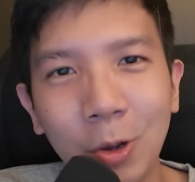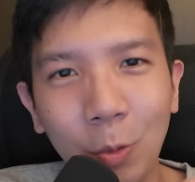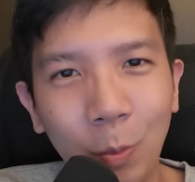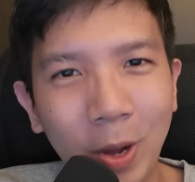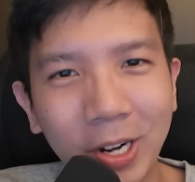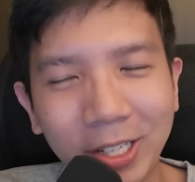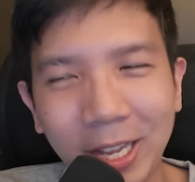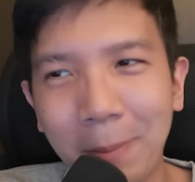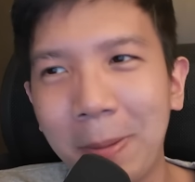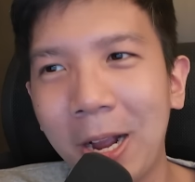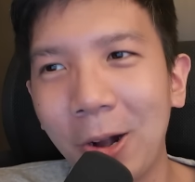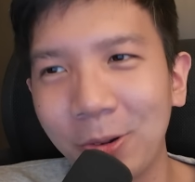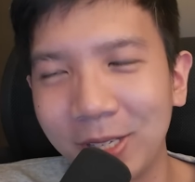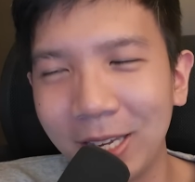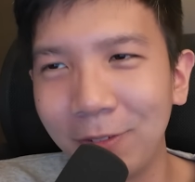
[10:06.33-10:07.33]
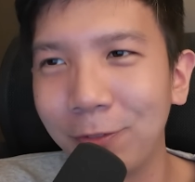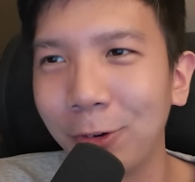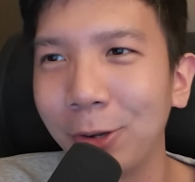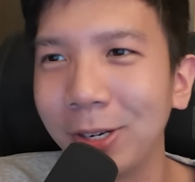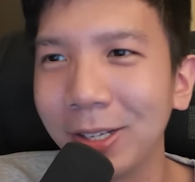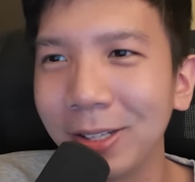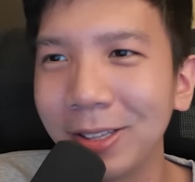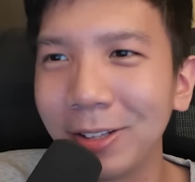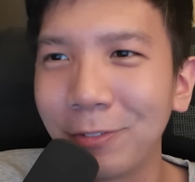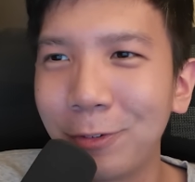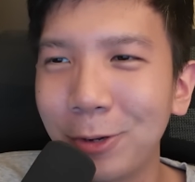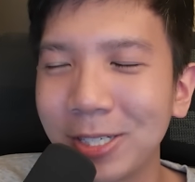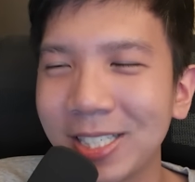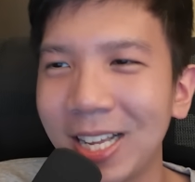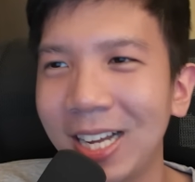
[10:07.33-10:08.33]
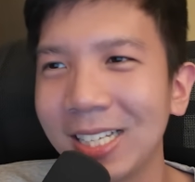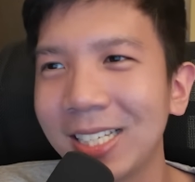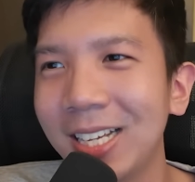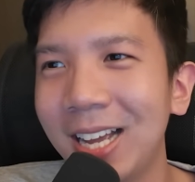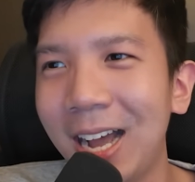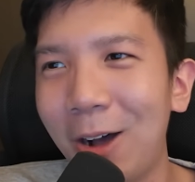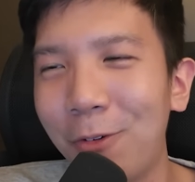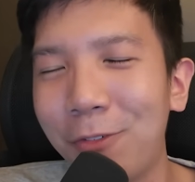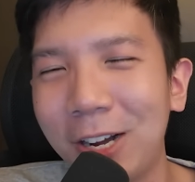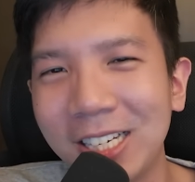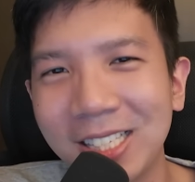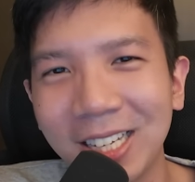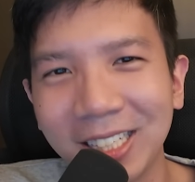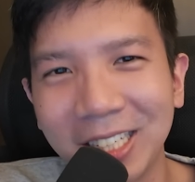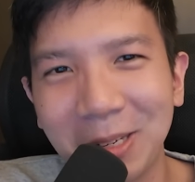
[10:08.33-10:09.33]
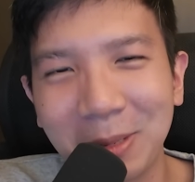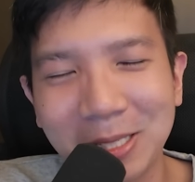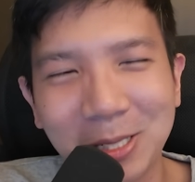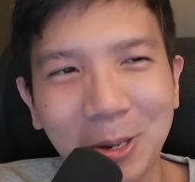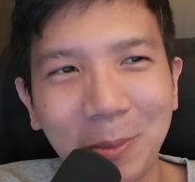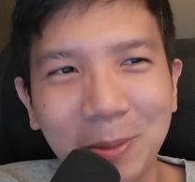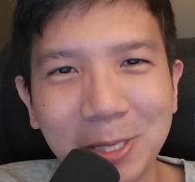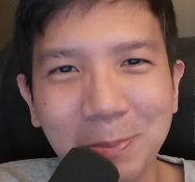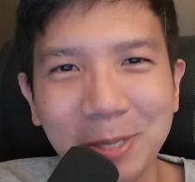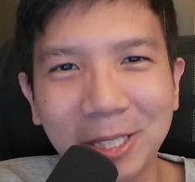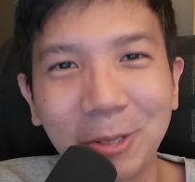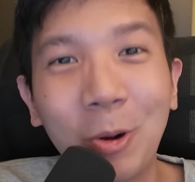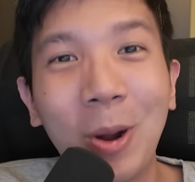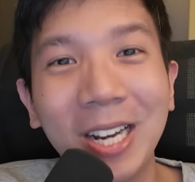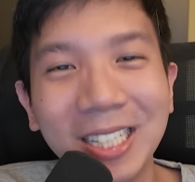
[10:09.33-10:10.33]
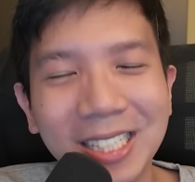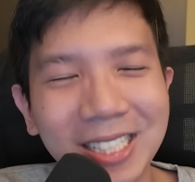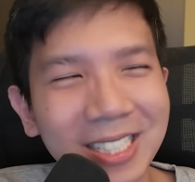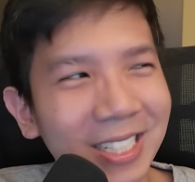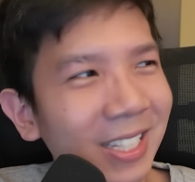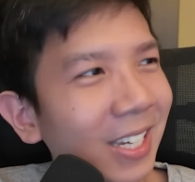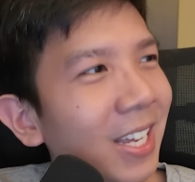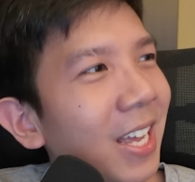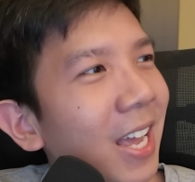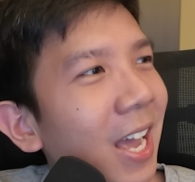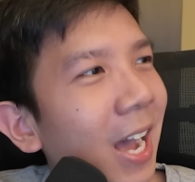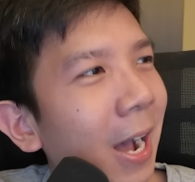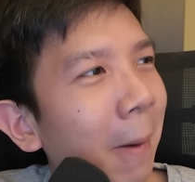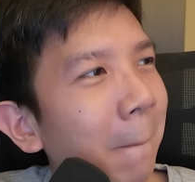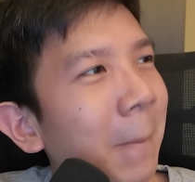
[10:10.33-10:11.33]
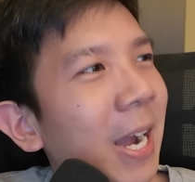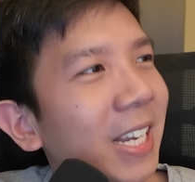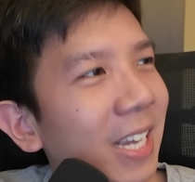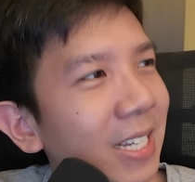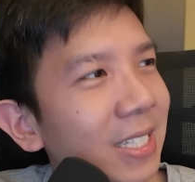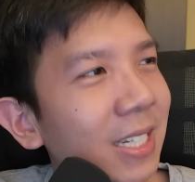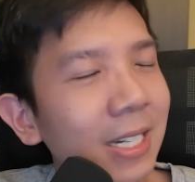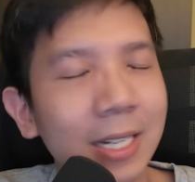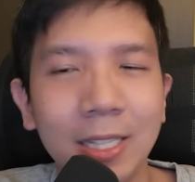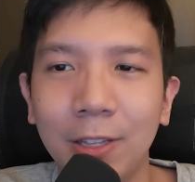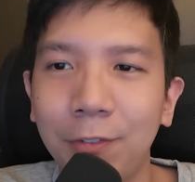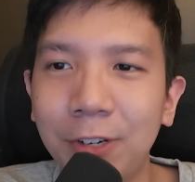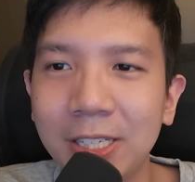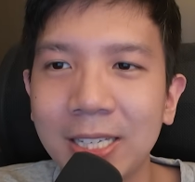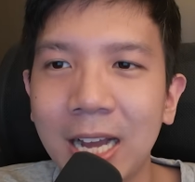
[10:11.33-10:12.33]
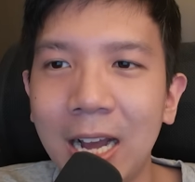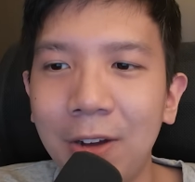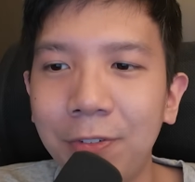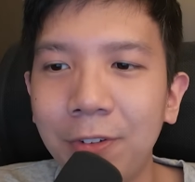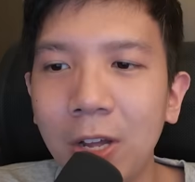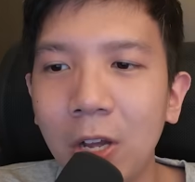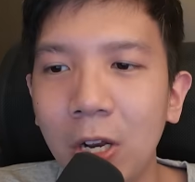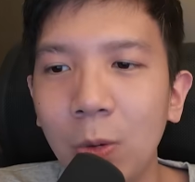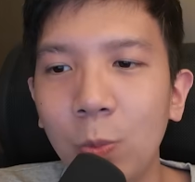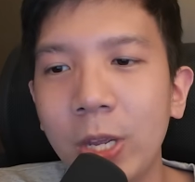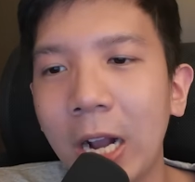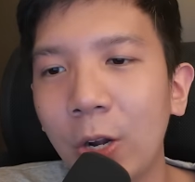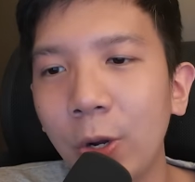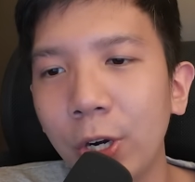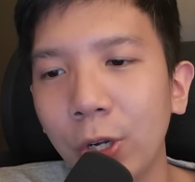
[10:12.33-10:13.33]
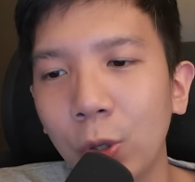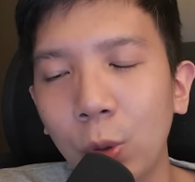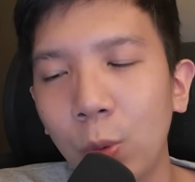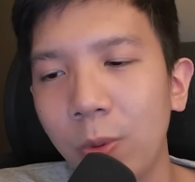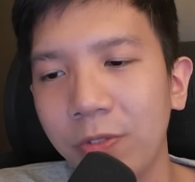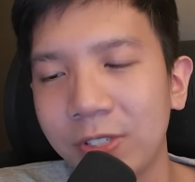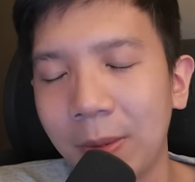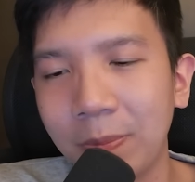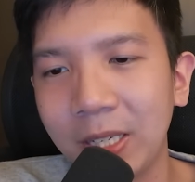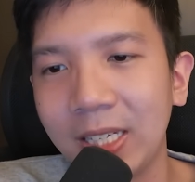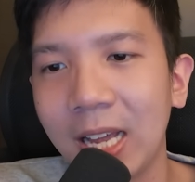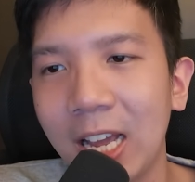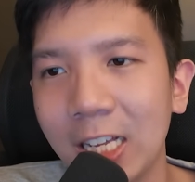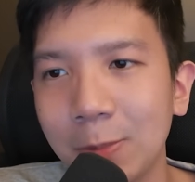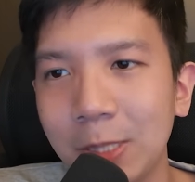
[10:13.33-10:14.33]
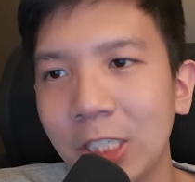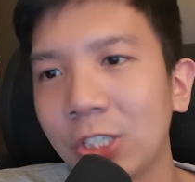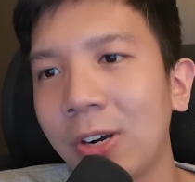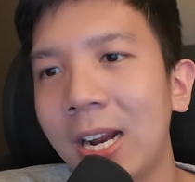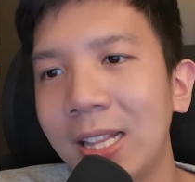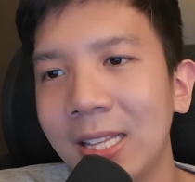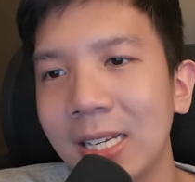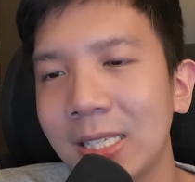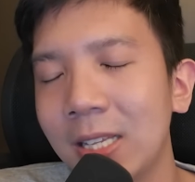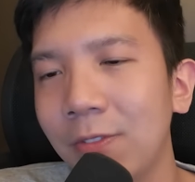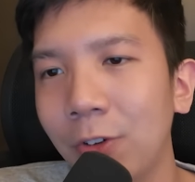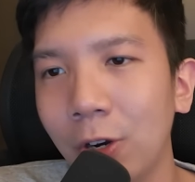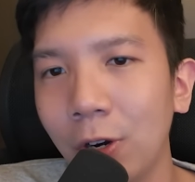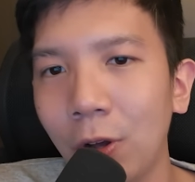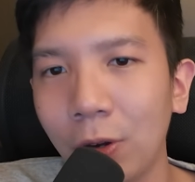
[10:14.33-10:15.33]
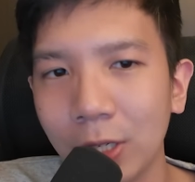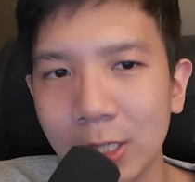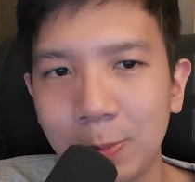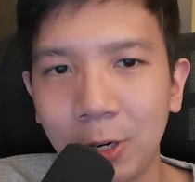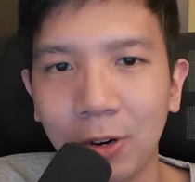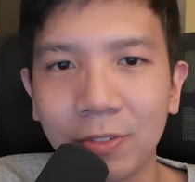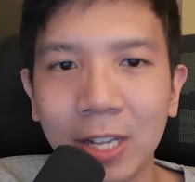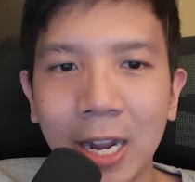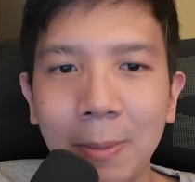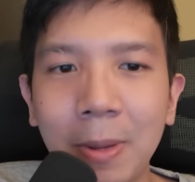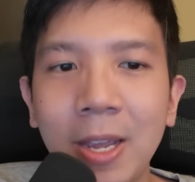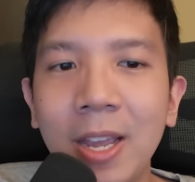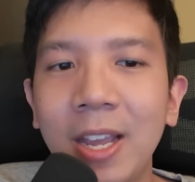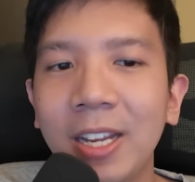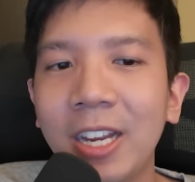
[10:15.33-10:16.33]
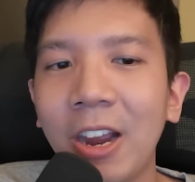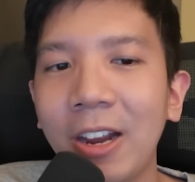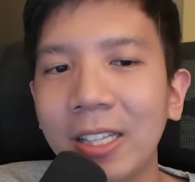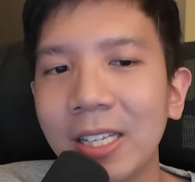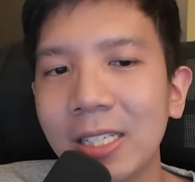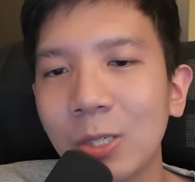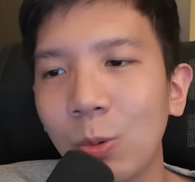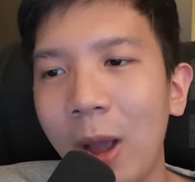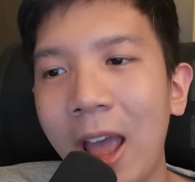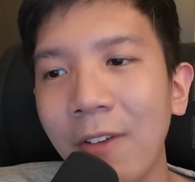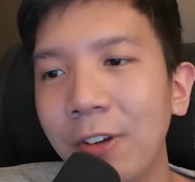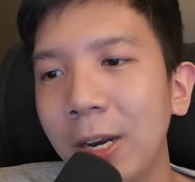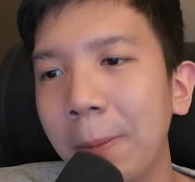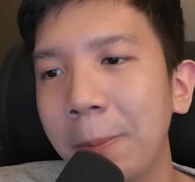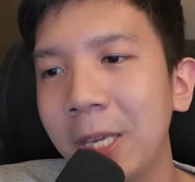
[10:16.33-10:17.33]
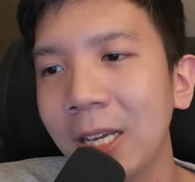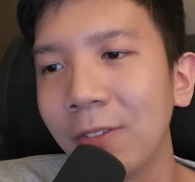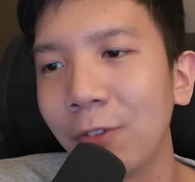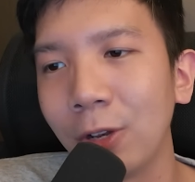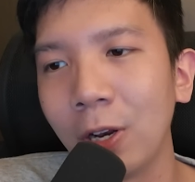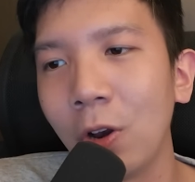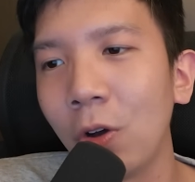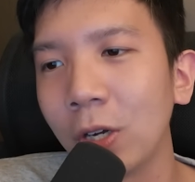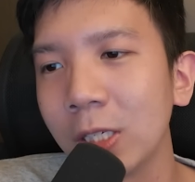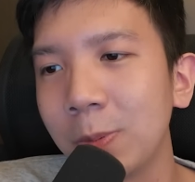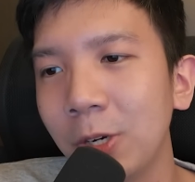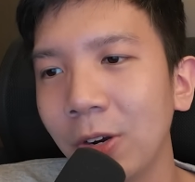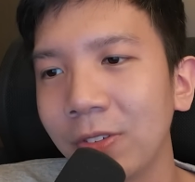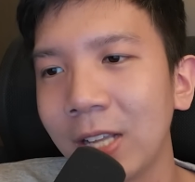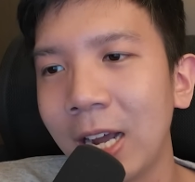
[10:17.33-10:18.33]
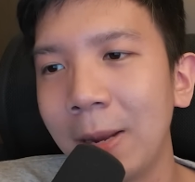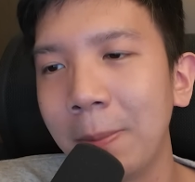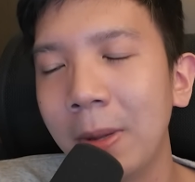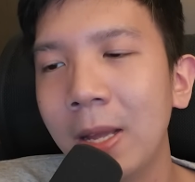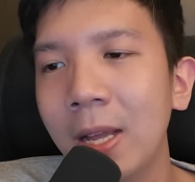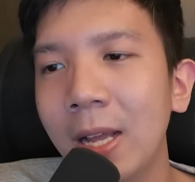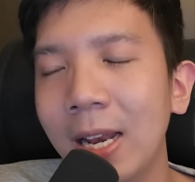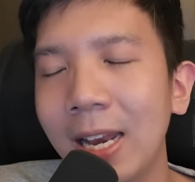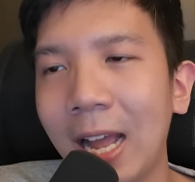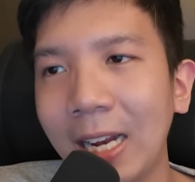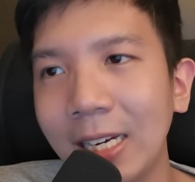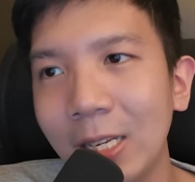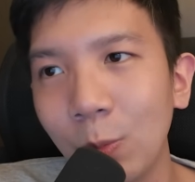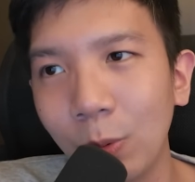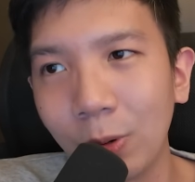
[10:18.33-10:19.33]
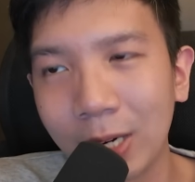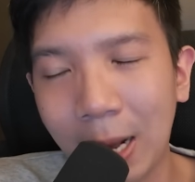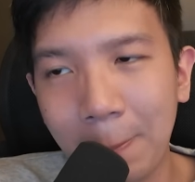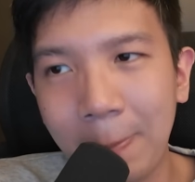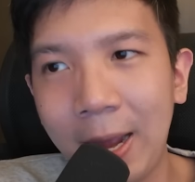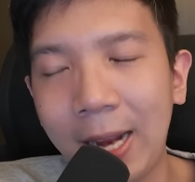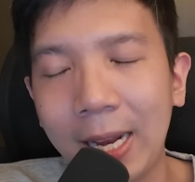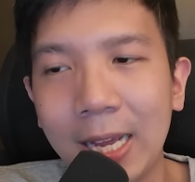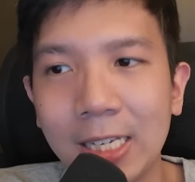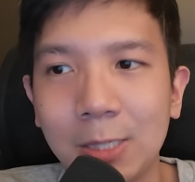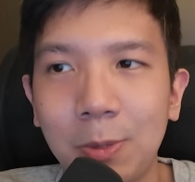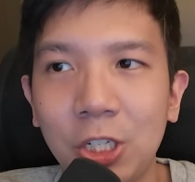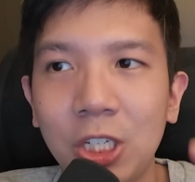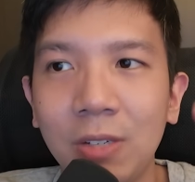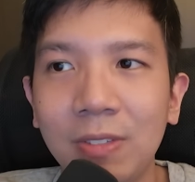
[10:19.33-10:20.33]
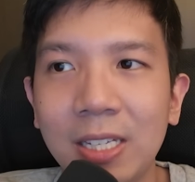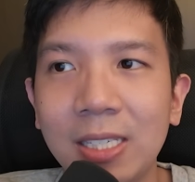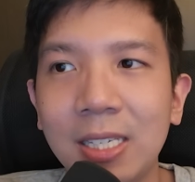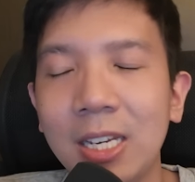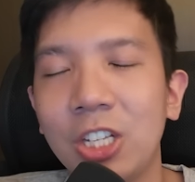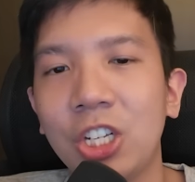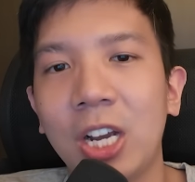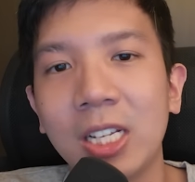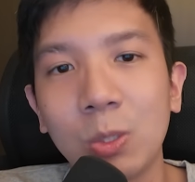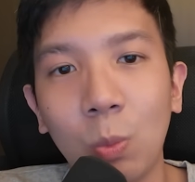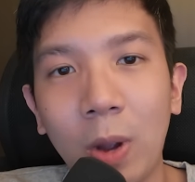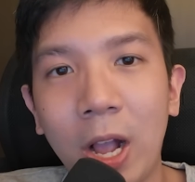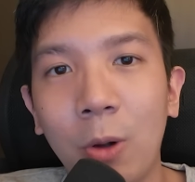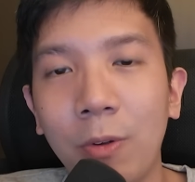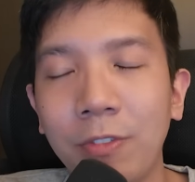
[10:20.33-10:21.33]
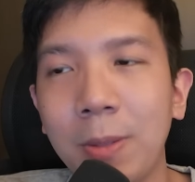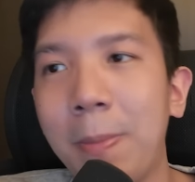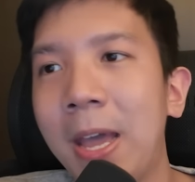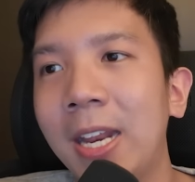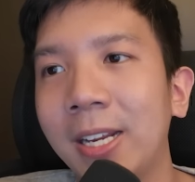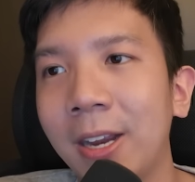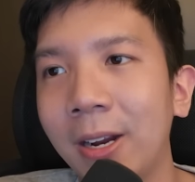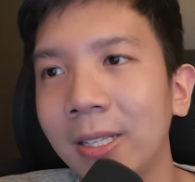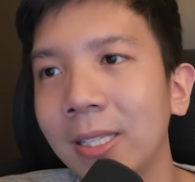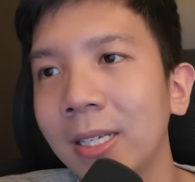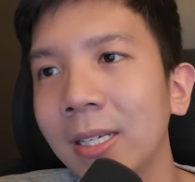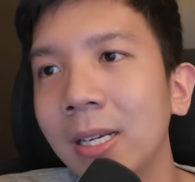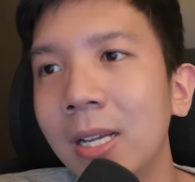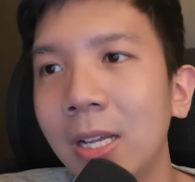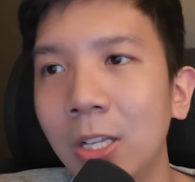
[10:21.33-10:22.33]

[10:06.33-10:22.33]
We want to get back our game for the 4 stars. Our 5-star game has always been quite decent. My guess here in the first half, we are going to go with something that has been tried and tested for the longest period of time. Characters who haven't appeared for the longest period of time likely will come back, especially if they synergize well with the banner character.